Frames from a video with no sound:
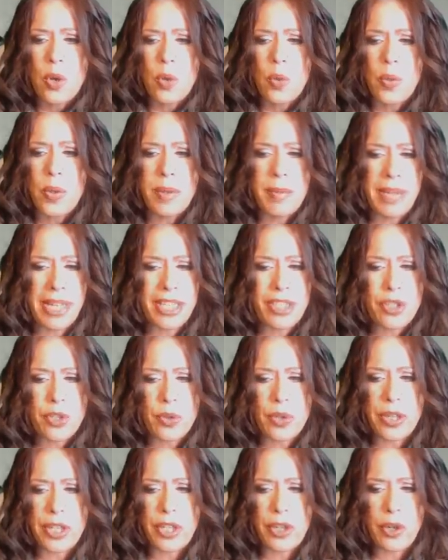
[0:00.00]
We made
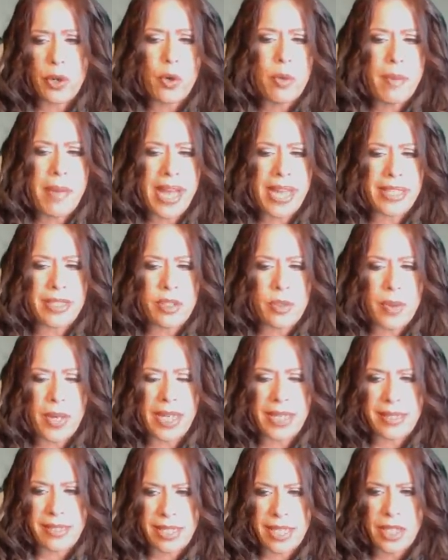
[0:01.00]
sure that no
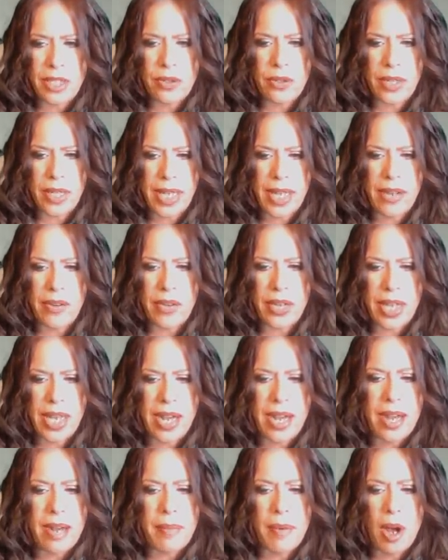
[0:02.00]
Manitowoc City or County
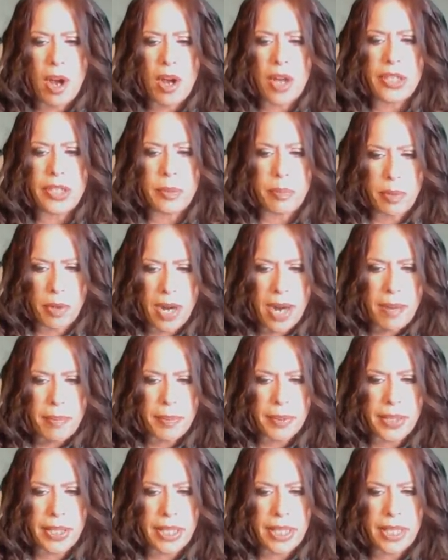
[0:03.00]
cop on the
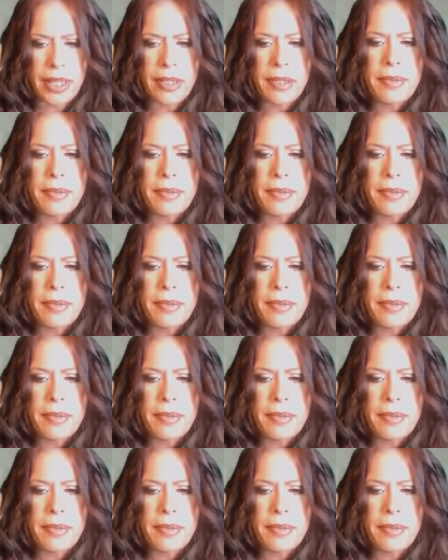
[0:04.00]
property